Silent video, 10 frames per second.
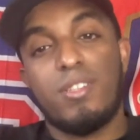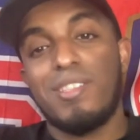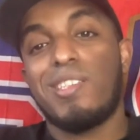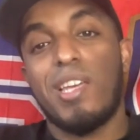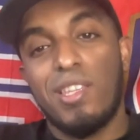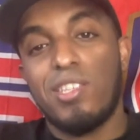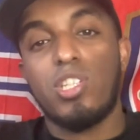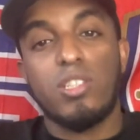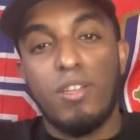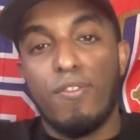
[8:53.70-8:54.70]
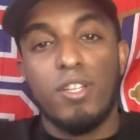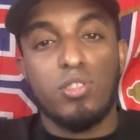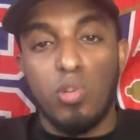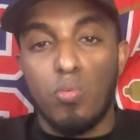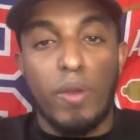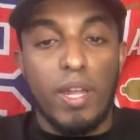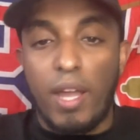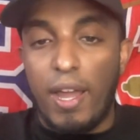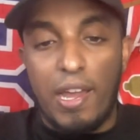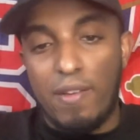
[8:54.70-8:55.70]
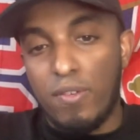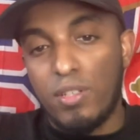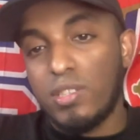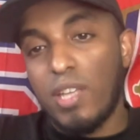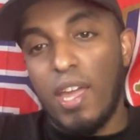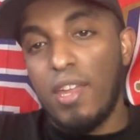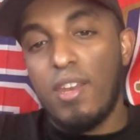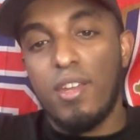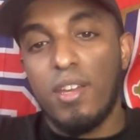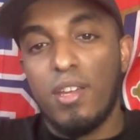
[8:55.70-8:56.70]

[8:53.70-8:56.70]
to say the Chelsea fans don't rate Kai Havertz, and